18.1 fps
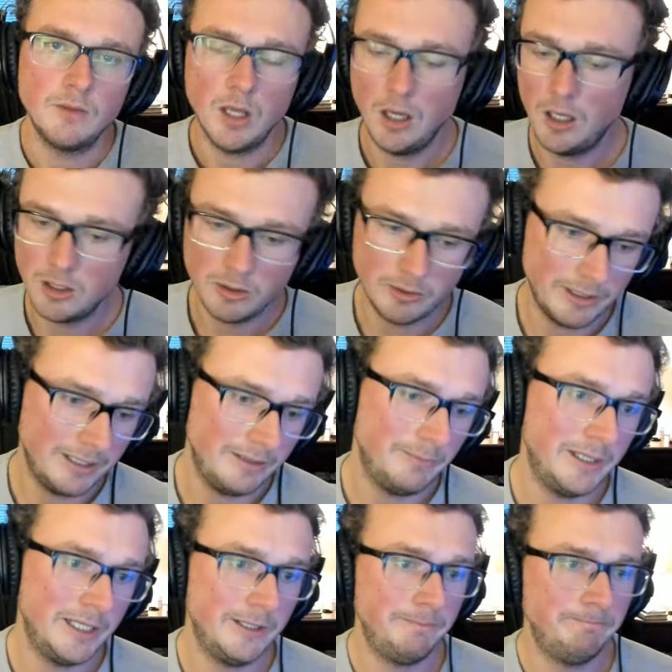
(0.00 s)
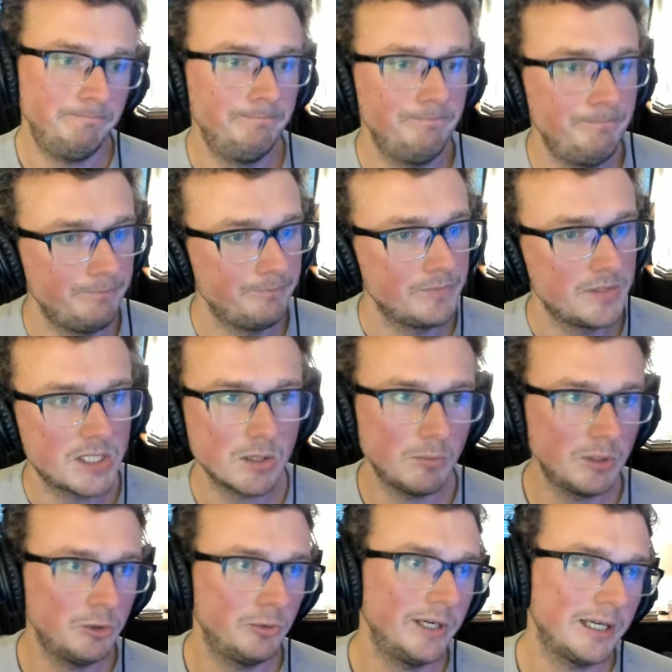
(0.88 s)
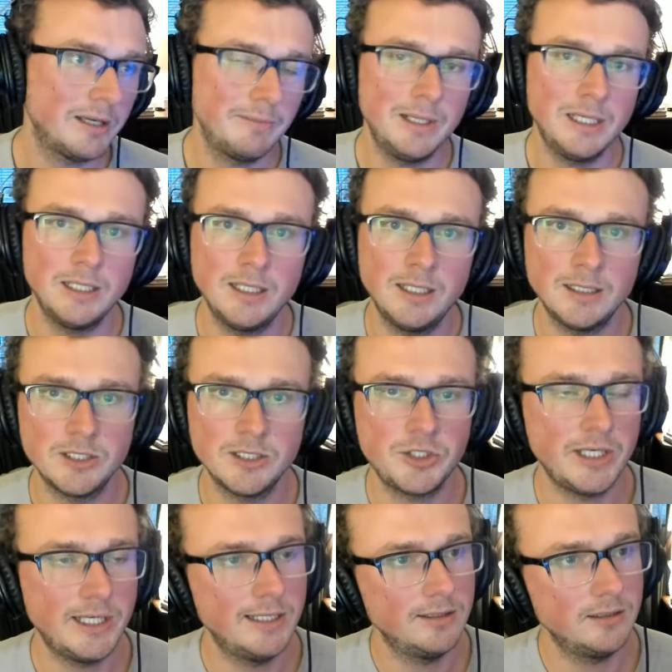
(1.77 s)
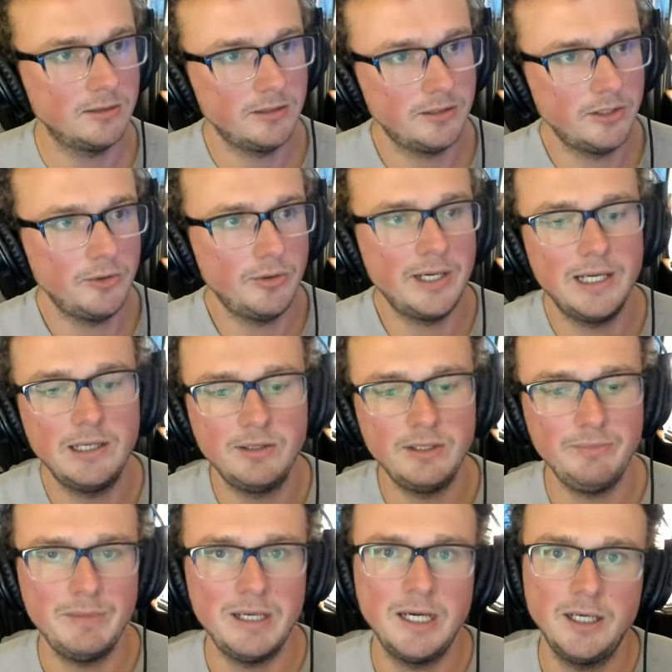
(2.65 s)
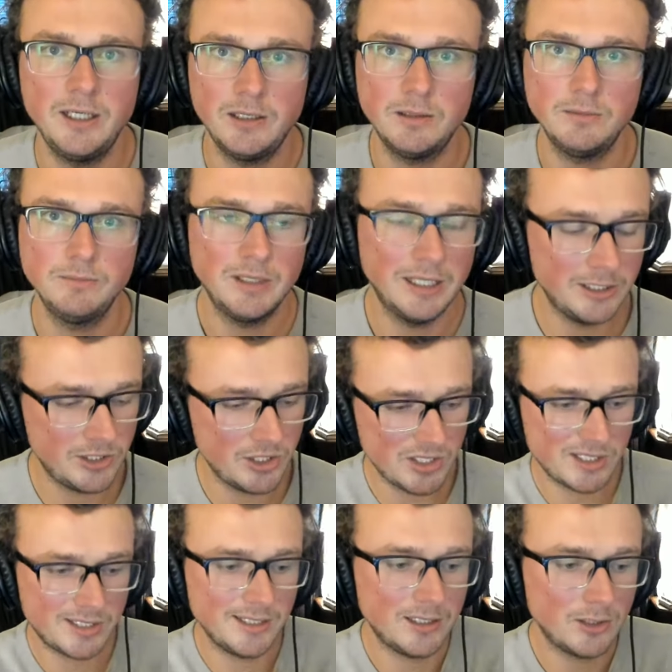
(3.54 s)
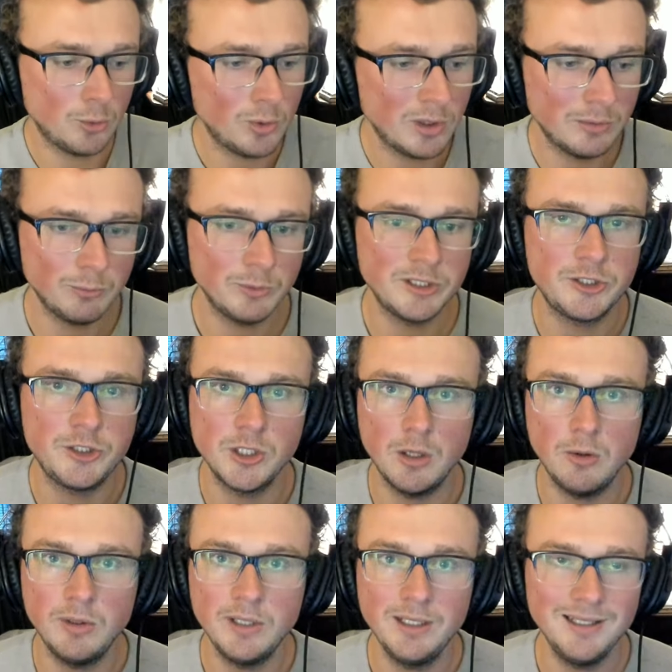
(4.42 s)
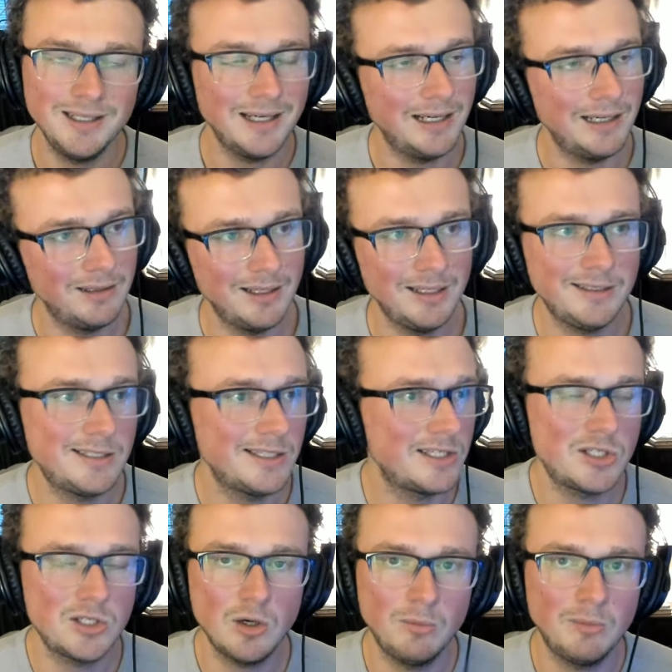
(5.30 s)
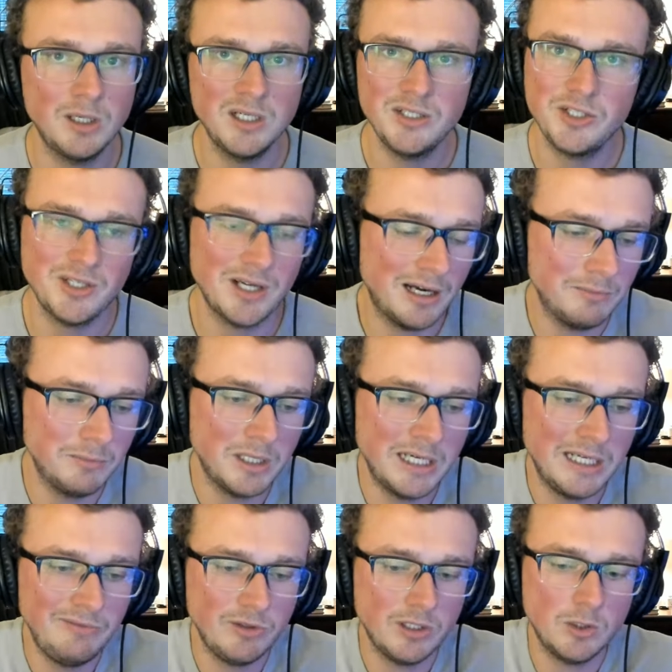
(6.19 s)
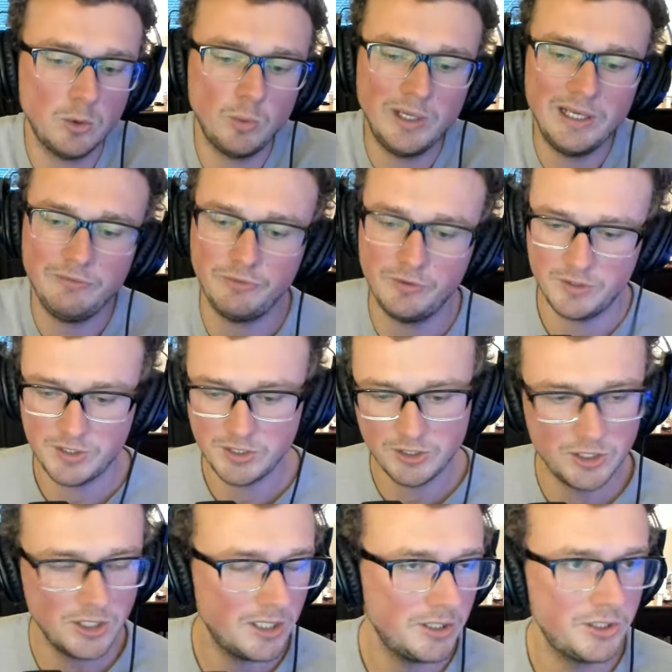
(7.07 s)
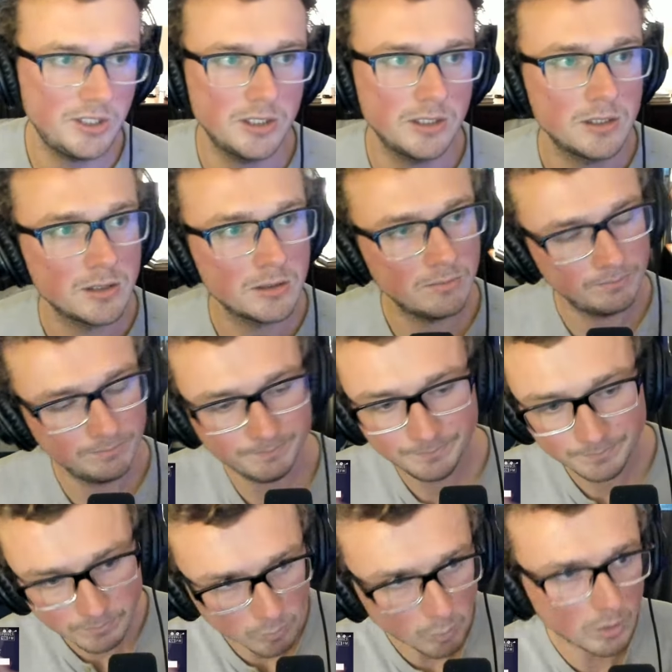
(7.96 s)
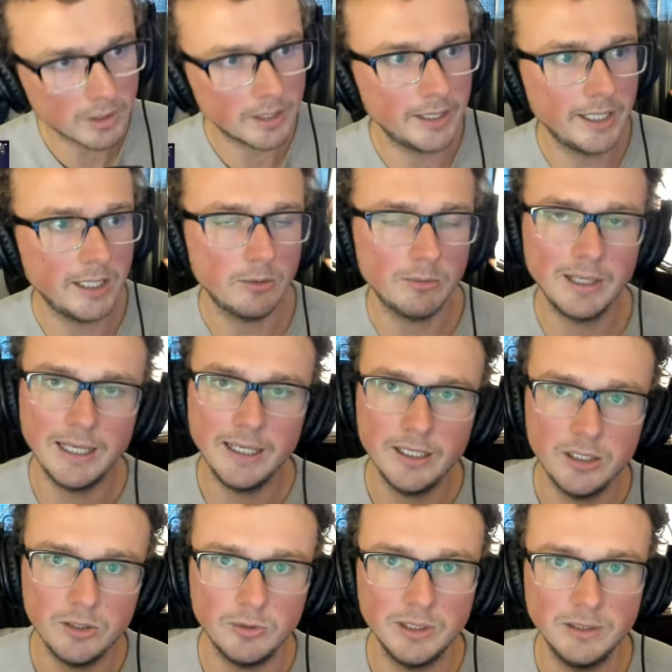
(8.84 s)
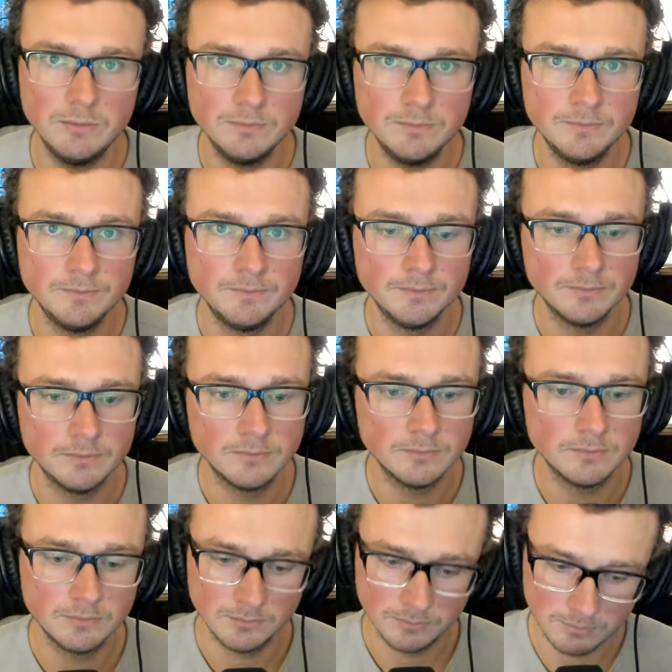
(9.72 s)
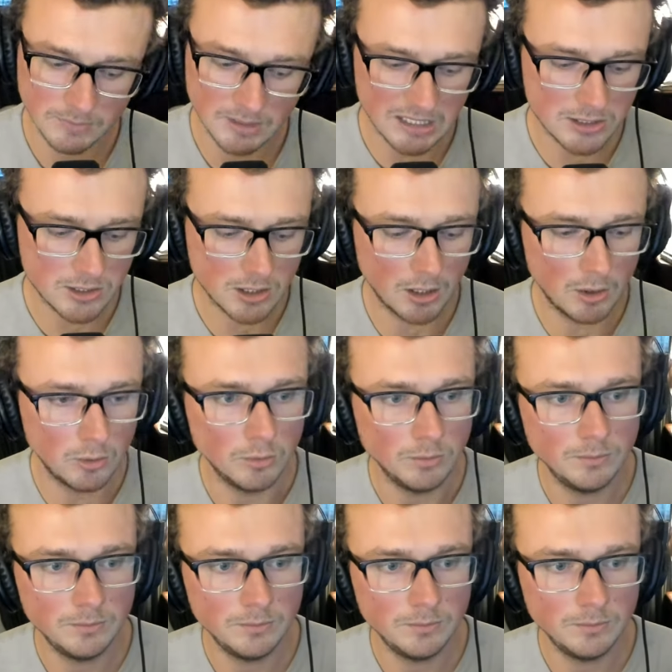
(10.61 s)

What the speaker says: All right, man. Someone recommended on the channel to do Harry Mack. I just did the one with Joey. I liked it so much, I'm not even gonna wait for suggestions. We're gonna get right into it. Let's go.